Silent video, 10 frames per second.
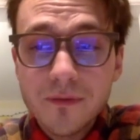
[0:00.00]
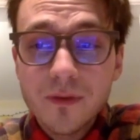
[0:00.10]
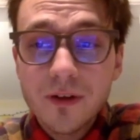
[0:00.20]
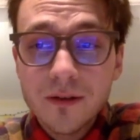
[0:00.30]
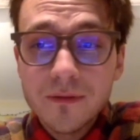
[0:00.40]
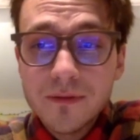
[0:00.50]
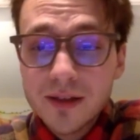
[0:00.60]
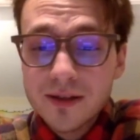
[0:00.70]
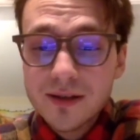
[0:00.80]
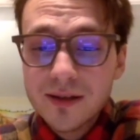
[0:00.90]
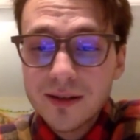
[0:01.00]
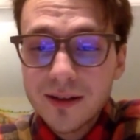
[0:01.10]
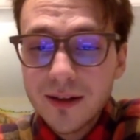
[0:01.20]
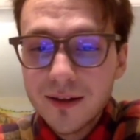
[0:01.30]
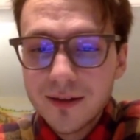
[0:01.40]
you're right. I have heard
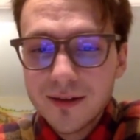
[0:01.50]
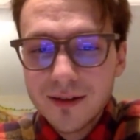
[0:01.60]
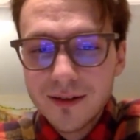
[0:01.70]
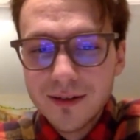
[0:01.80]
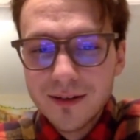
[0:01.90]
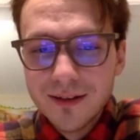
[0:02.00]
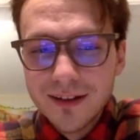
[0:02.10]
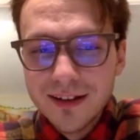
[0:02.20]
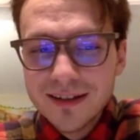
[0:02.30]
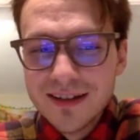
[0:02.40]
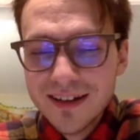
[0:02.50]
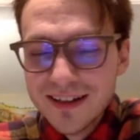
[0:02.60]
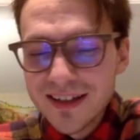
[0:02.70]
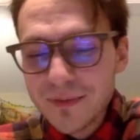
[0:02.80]
of things like that.